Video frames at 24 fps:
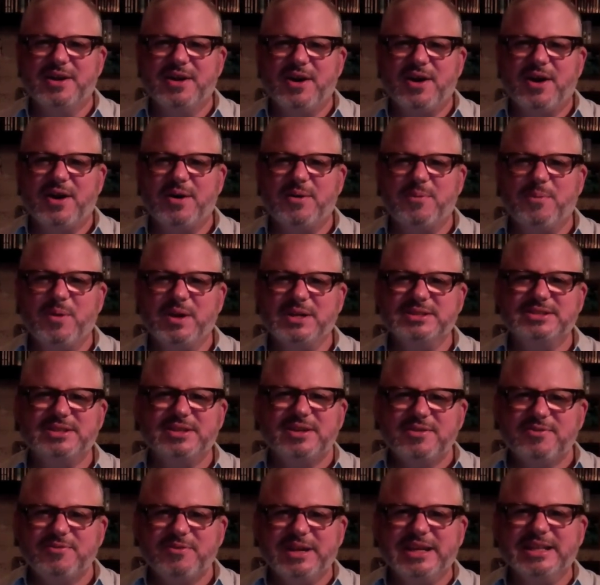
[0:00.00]
are ones that
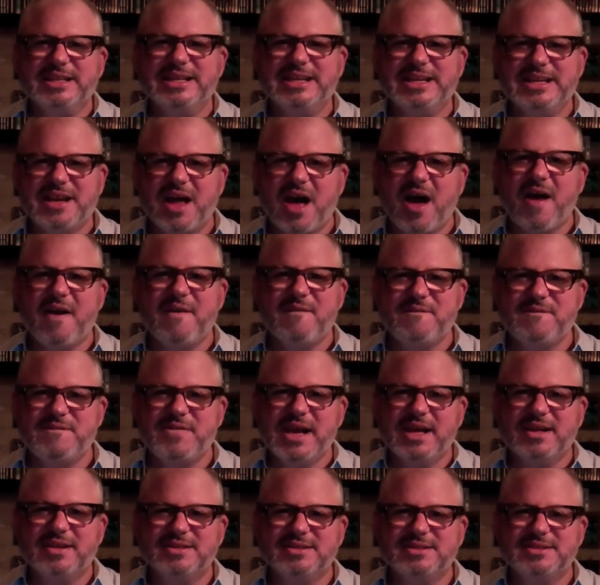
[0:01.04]
are really not
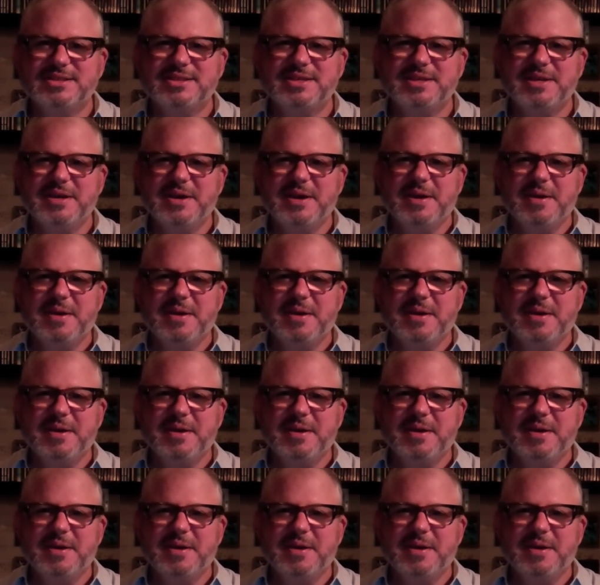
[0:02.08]
felt